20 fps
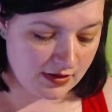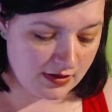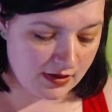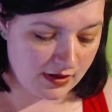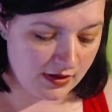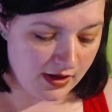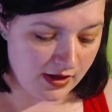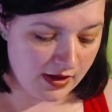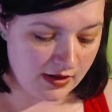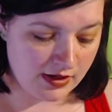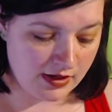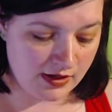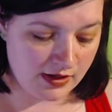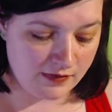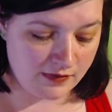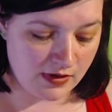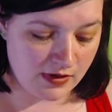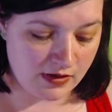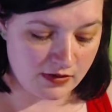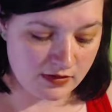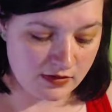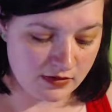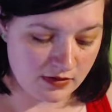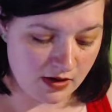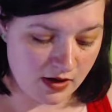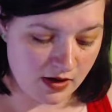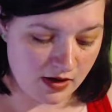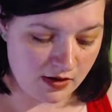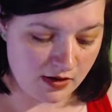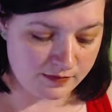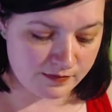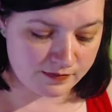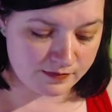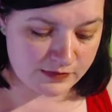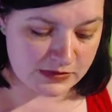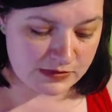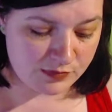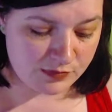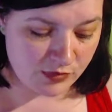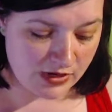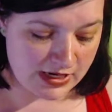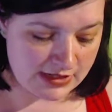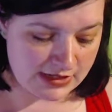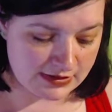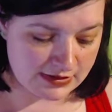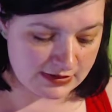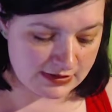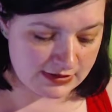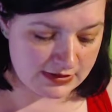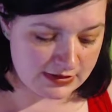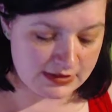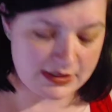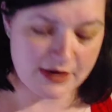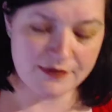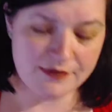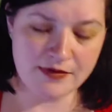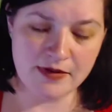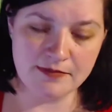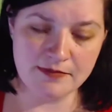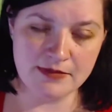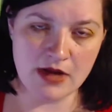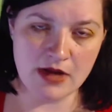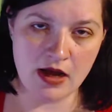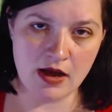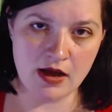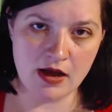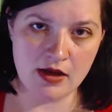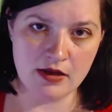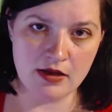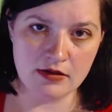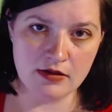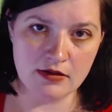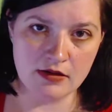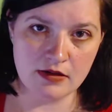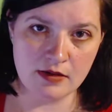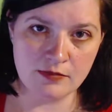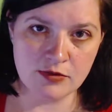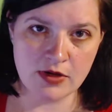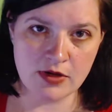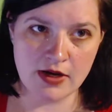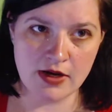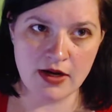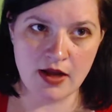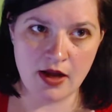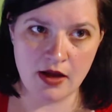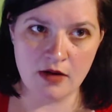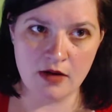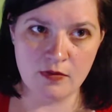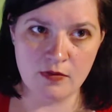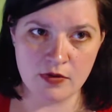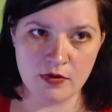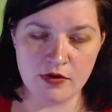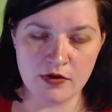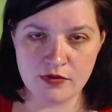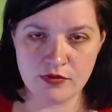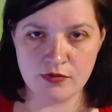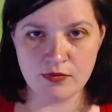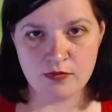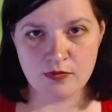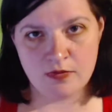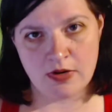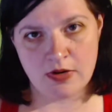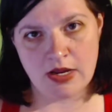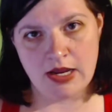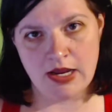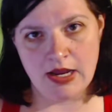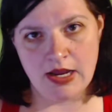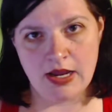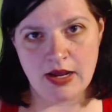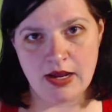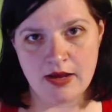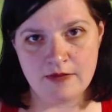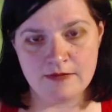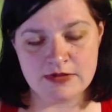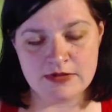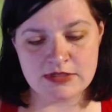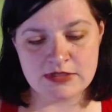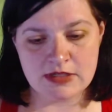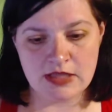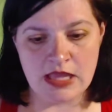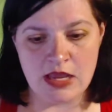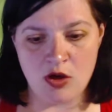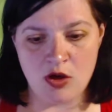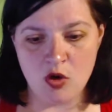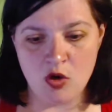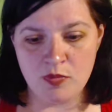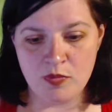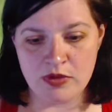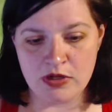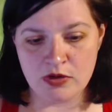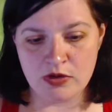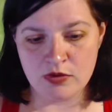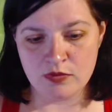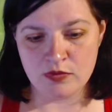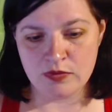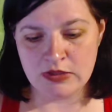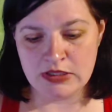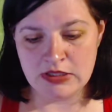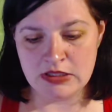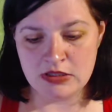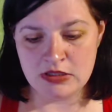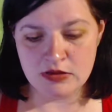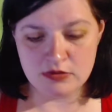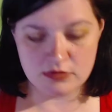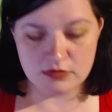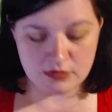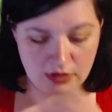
and even sprays and stuff I'm not I'm trying to kind of work through what I have until I open or really